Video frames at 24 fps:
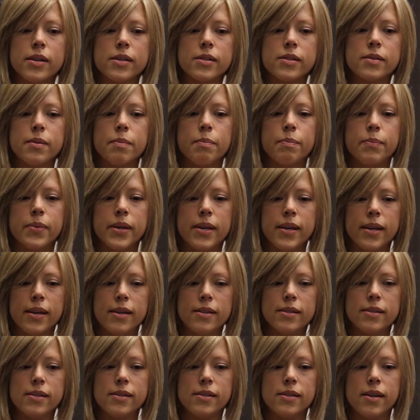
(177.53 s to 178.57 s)
some
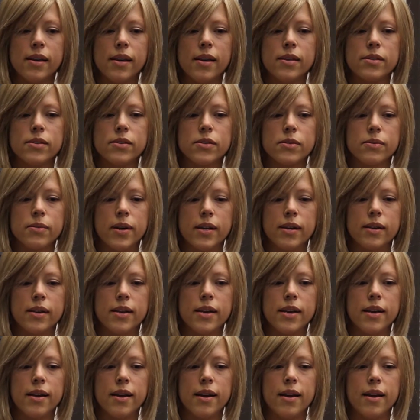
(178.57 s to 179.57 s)
peace and serenity